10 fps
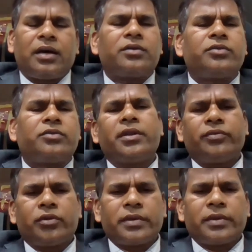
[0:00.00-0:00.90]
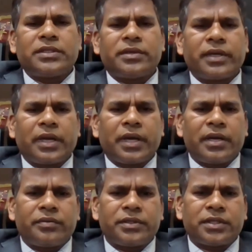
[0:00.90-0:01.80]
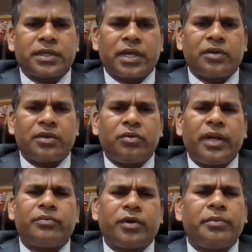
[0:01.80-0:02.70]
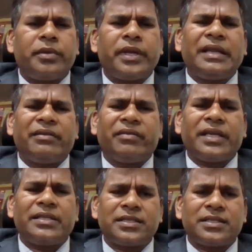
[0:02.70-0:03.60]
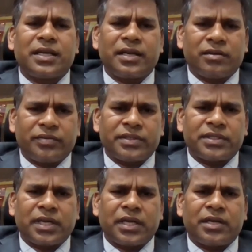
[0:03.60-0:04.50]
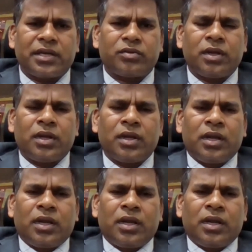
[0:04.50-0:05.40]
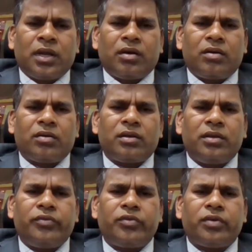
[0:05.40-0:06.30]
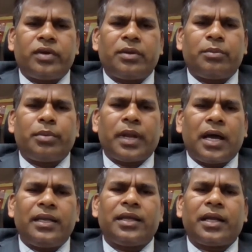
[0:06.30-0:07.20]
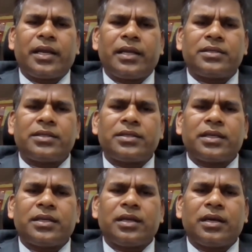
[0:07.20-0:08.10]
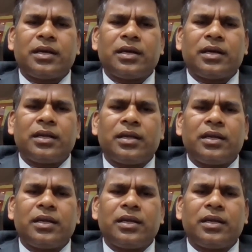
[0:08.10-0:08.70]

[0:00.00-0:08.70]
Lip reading: 24/7 kind of a scenario, and from any devices kind of a scenario. Now, if you can plan in that direction,